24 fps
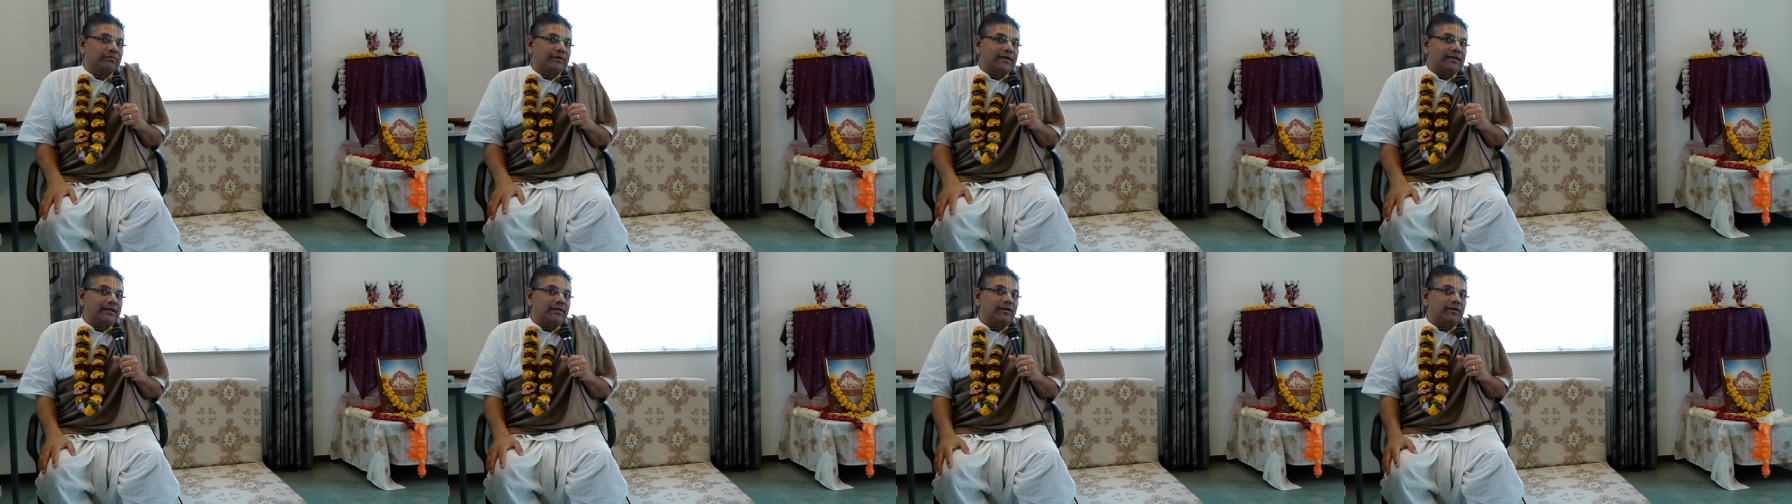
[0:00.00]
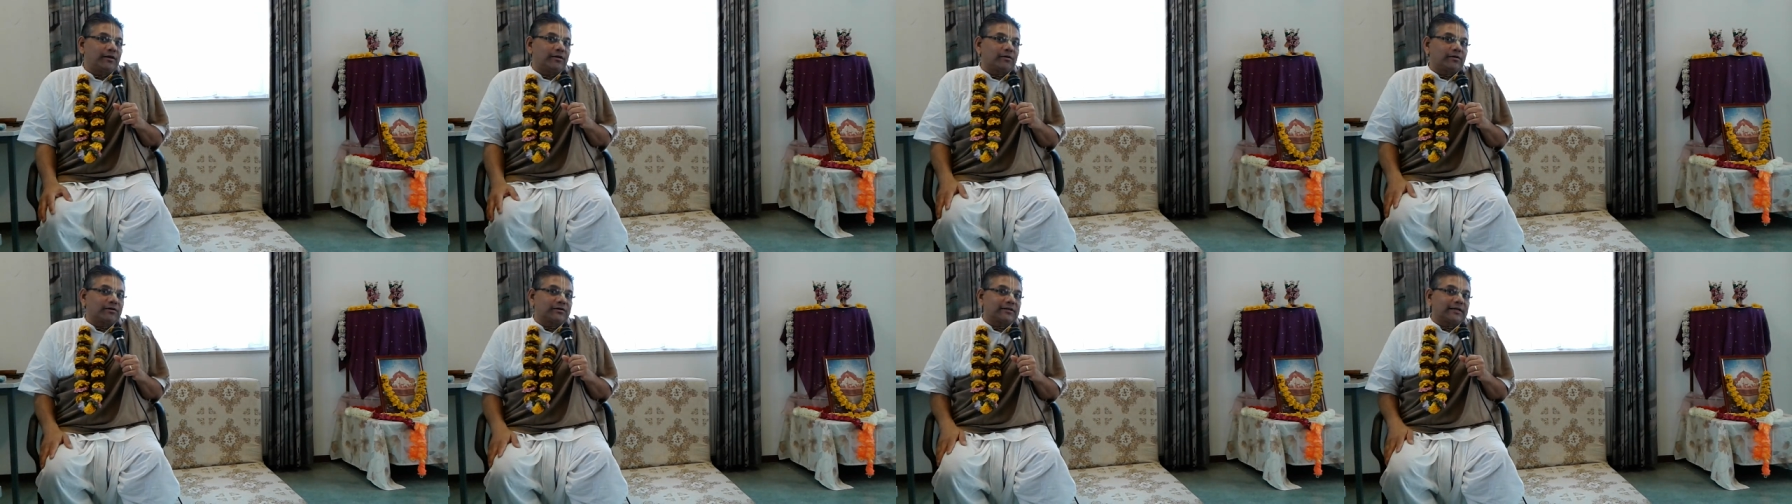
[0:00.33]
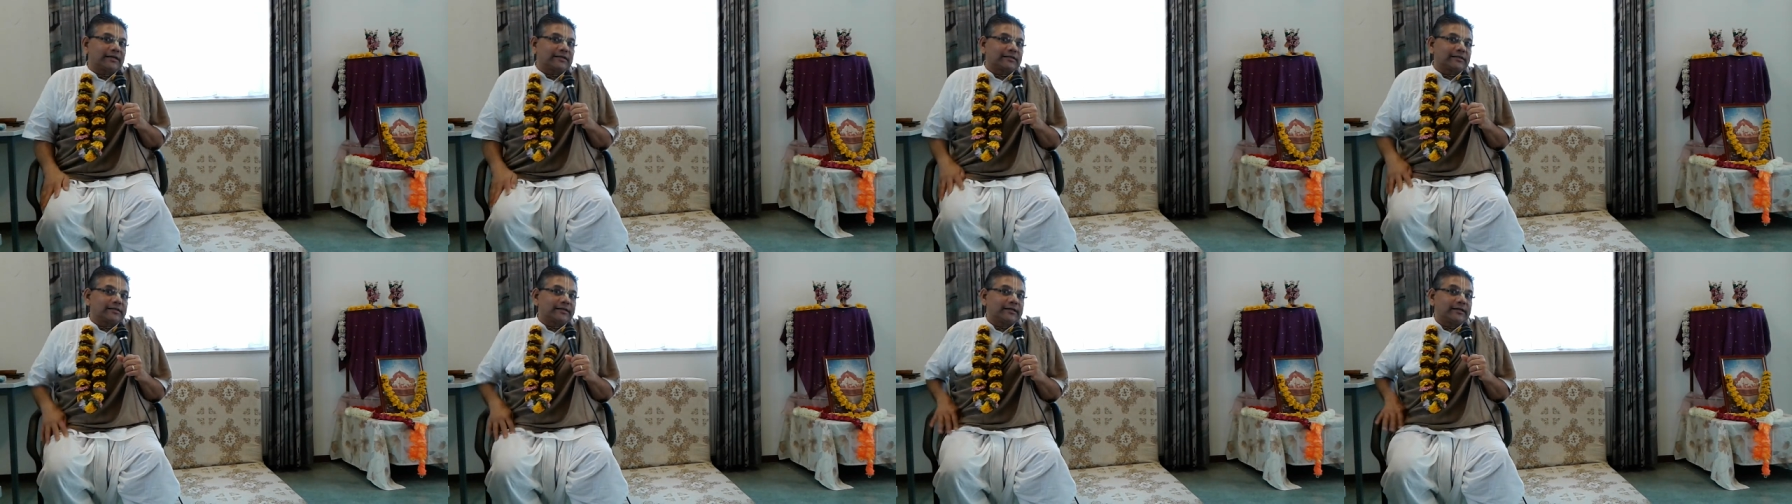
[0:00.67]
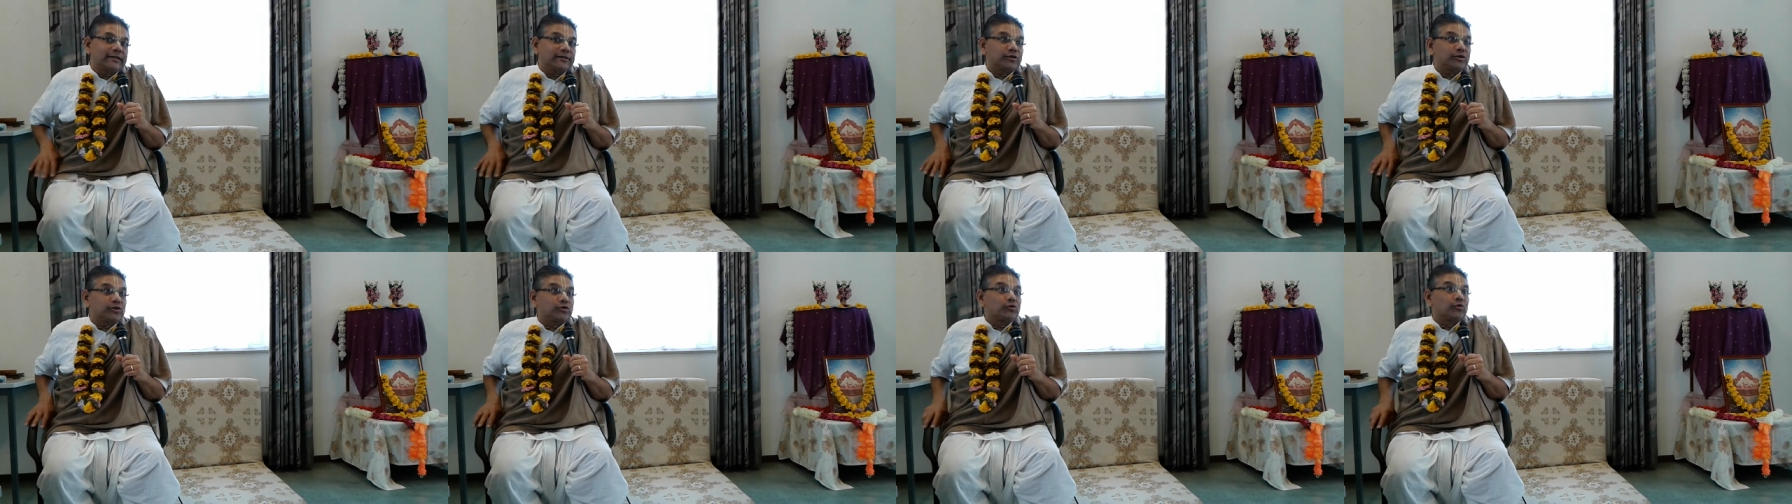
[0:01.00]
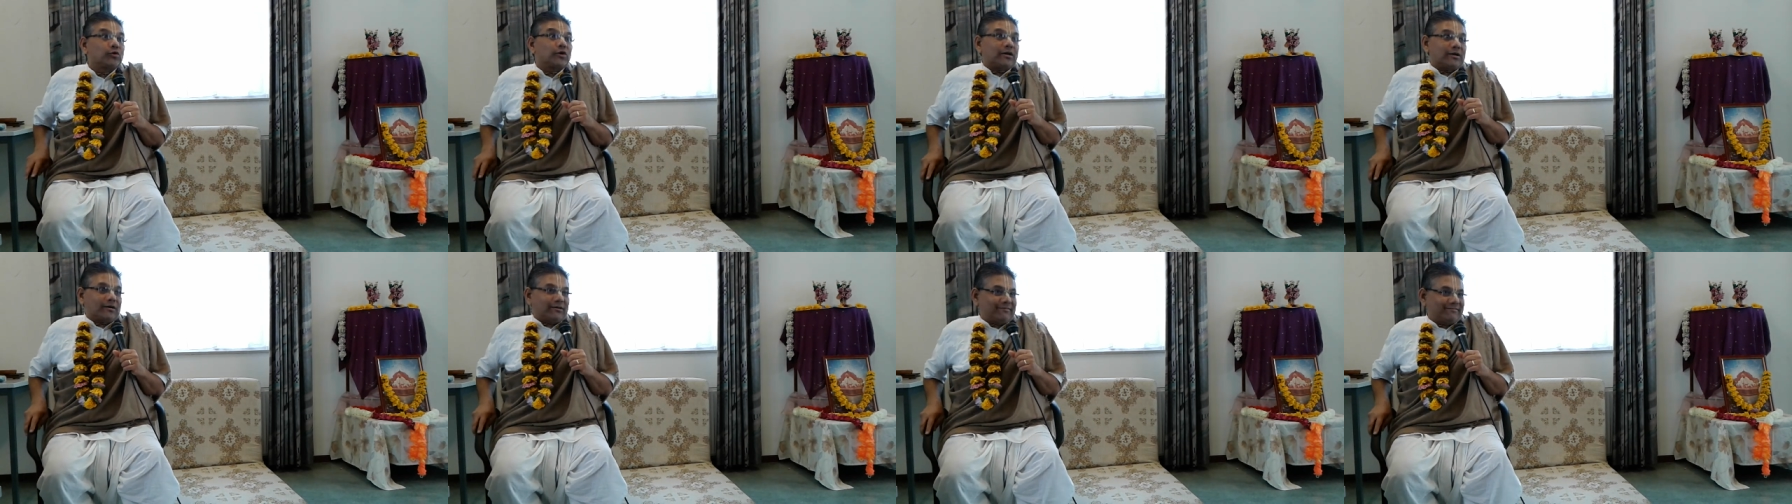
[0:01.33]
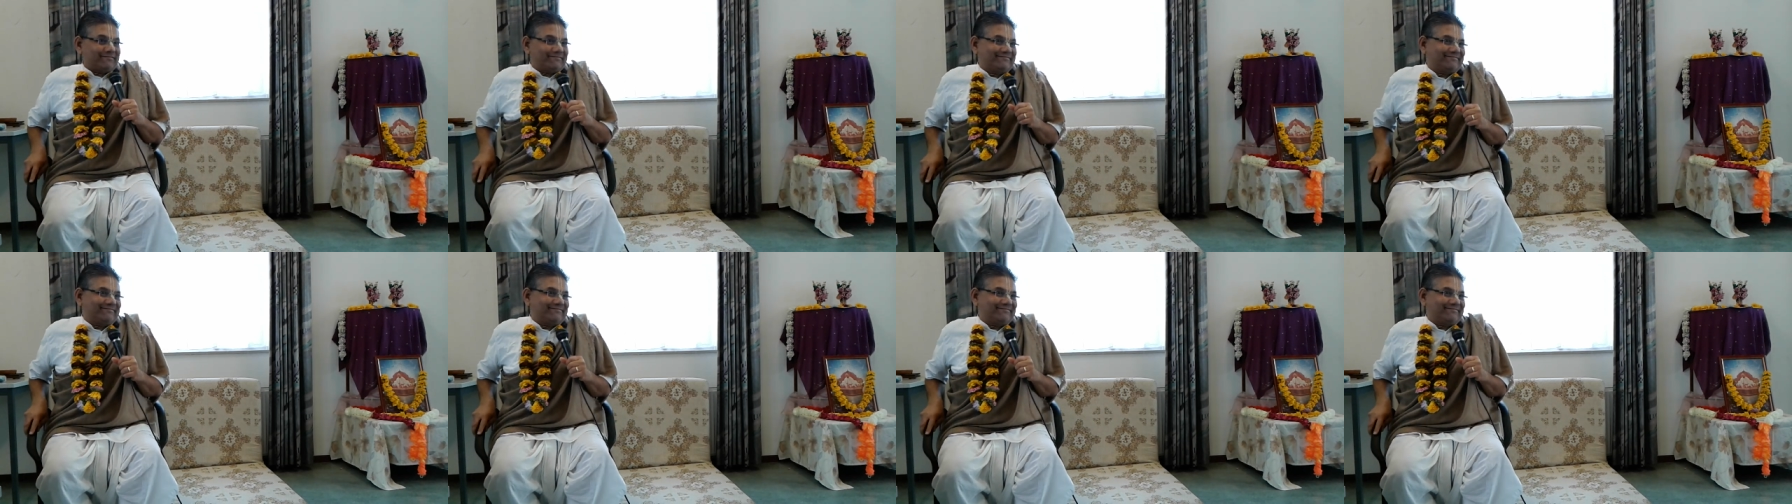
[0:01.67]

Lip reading: Hindi or Sanskrit as Sukh.